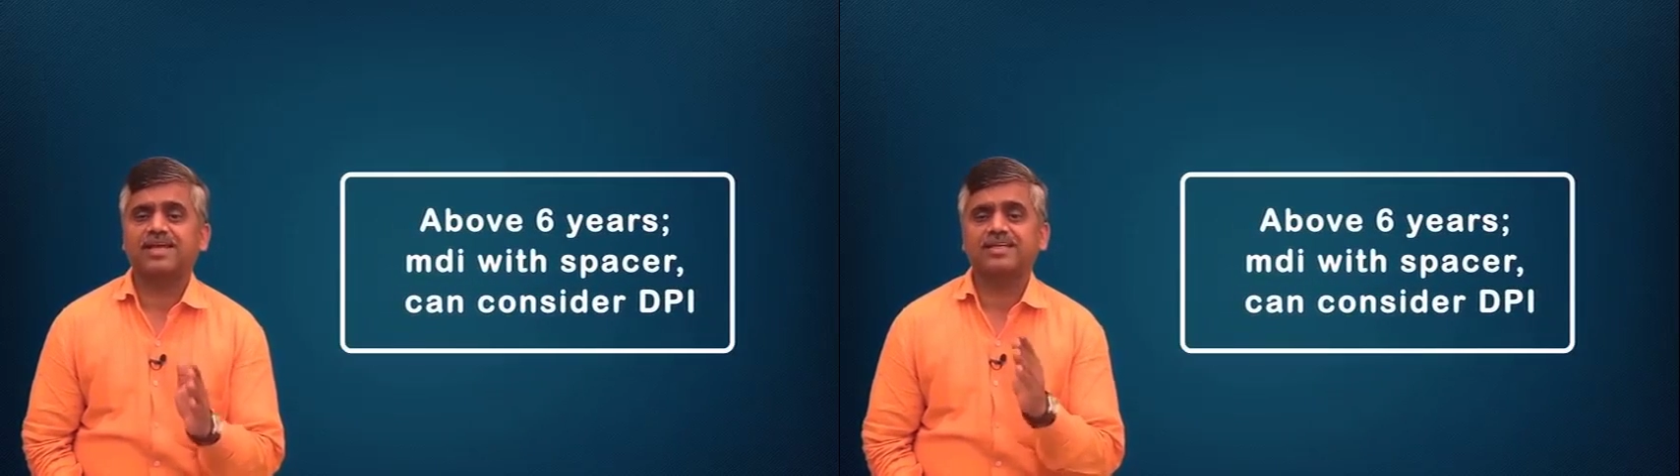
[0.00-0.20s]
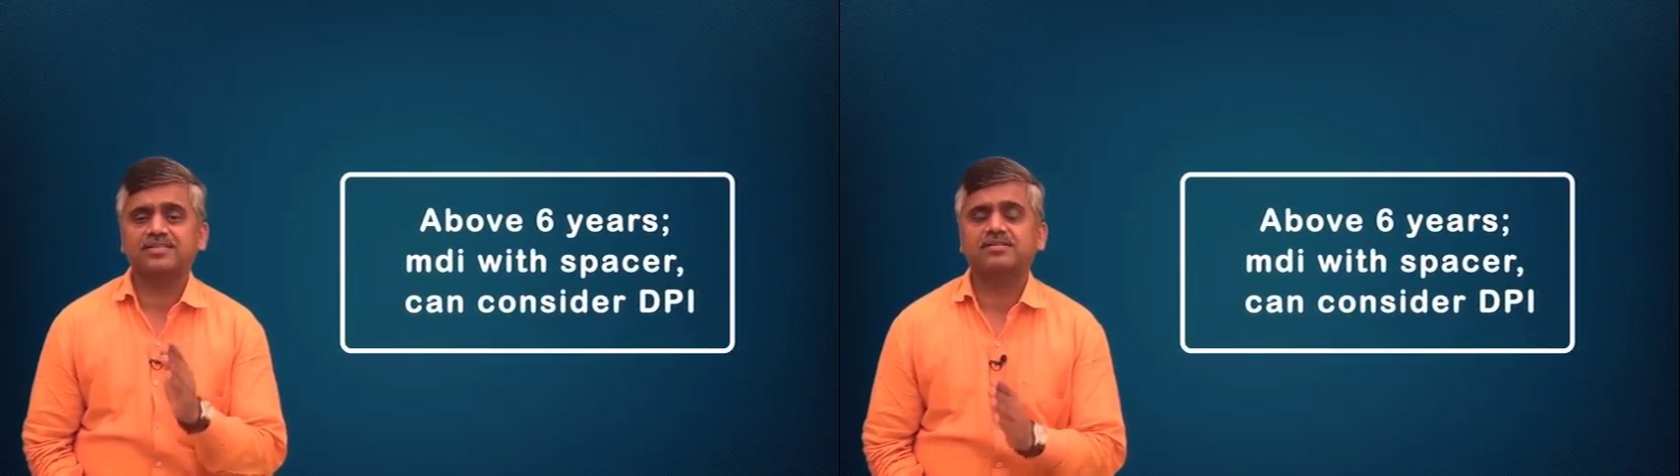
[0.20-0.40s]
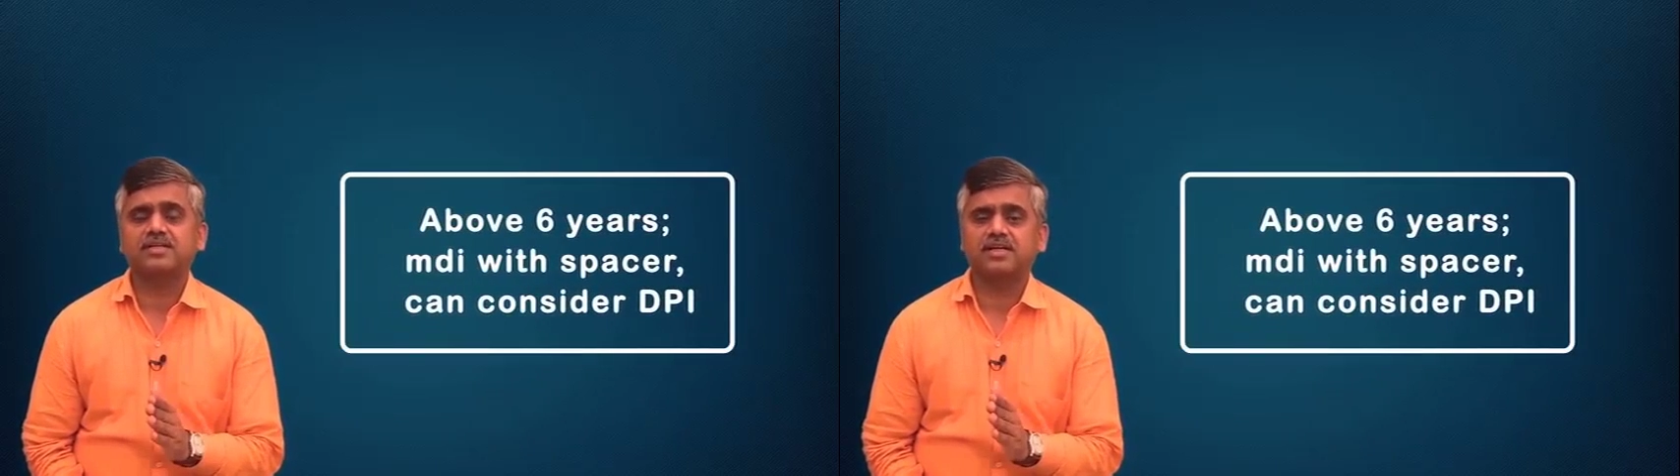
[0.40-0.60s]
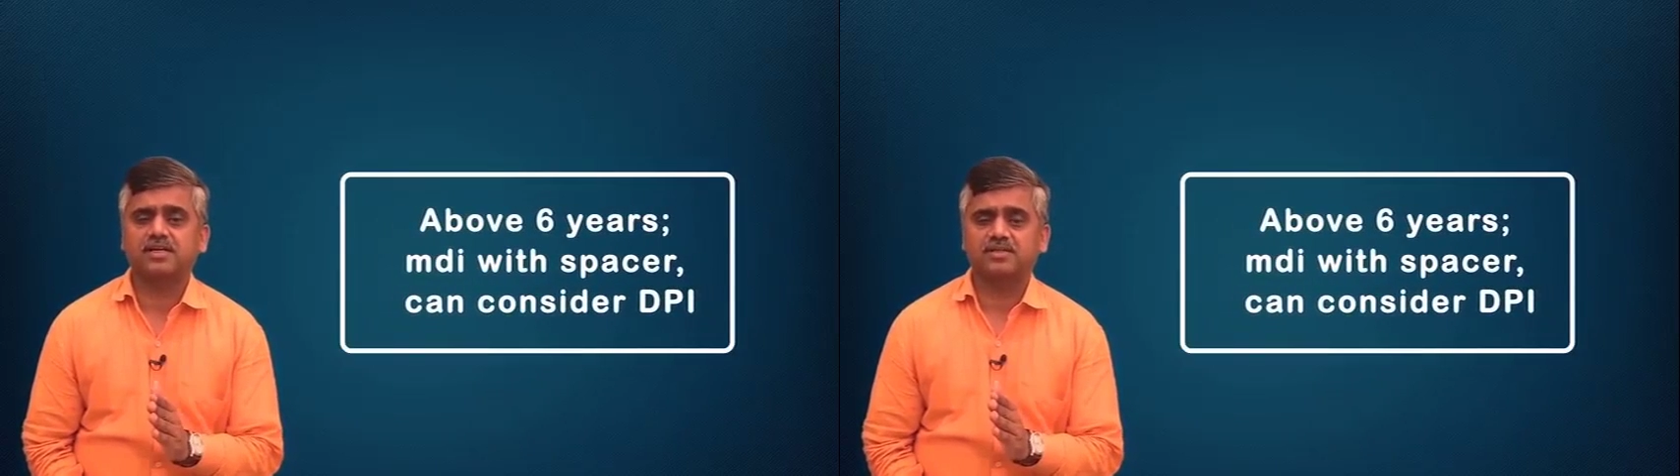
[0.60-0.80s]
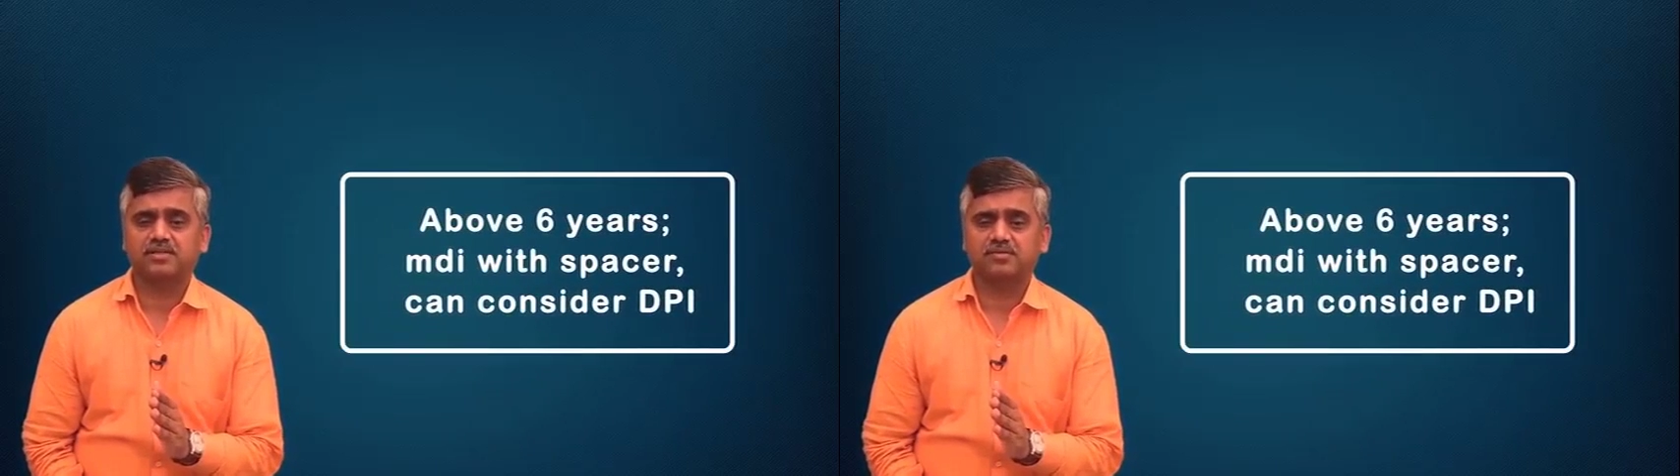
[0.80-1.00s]
but as
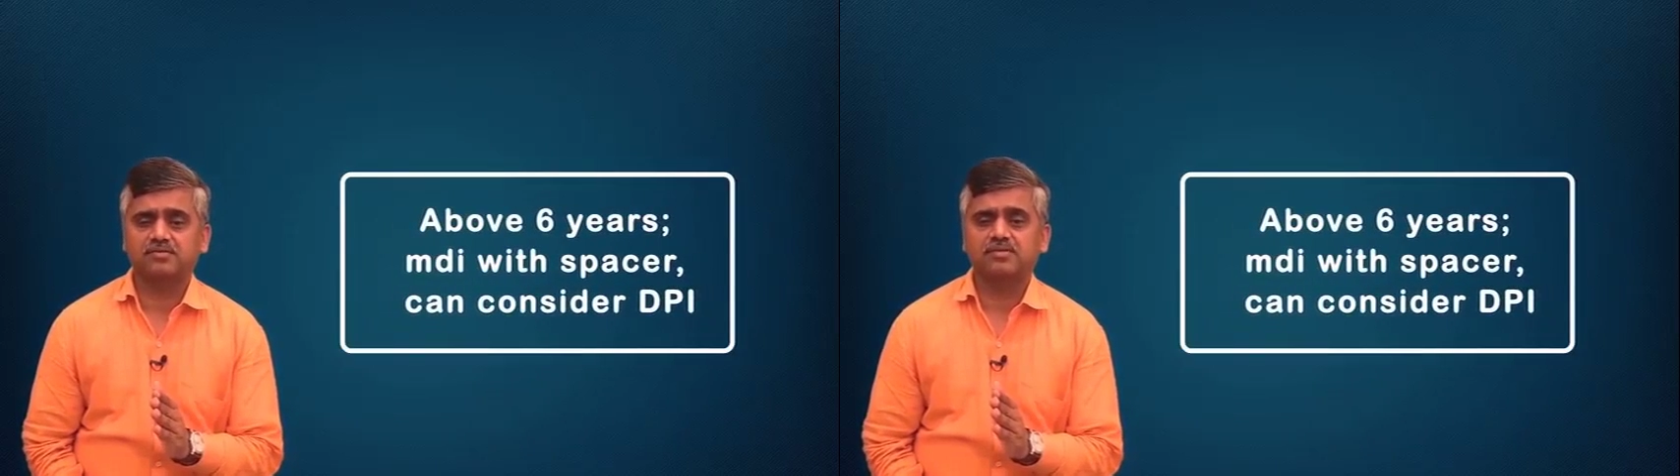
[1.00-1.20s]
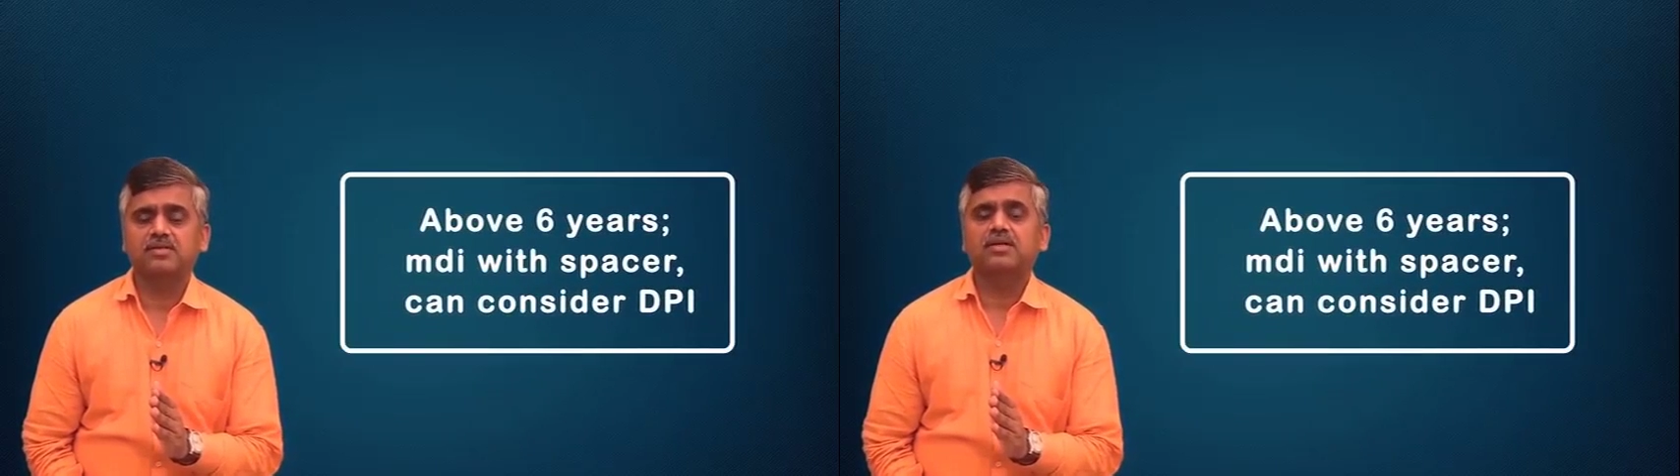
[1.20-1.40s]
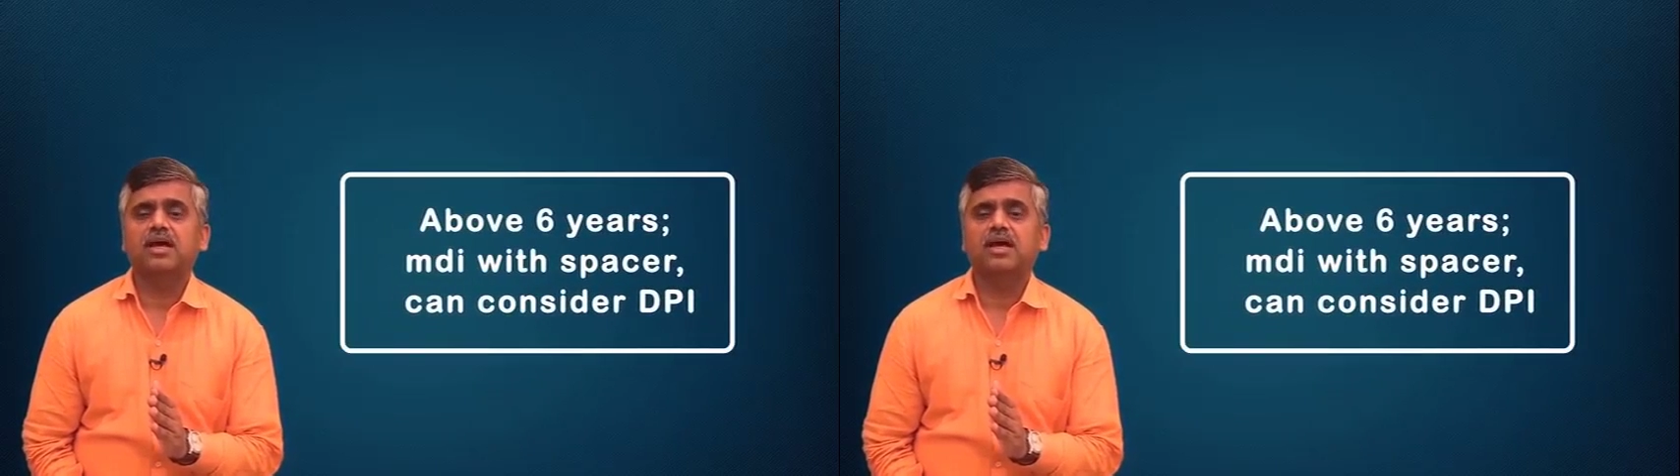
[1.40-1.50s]
alternative,